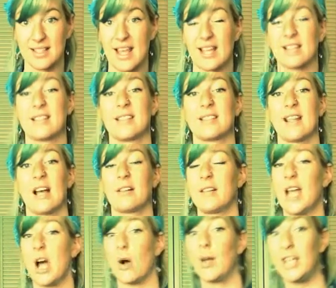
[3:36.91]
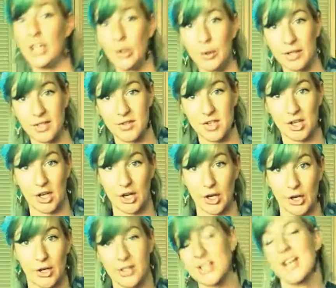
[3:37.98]
That's exactly how illness
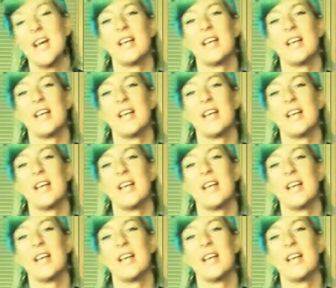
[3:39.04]
occurs.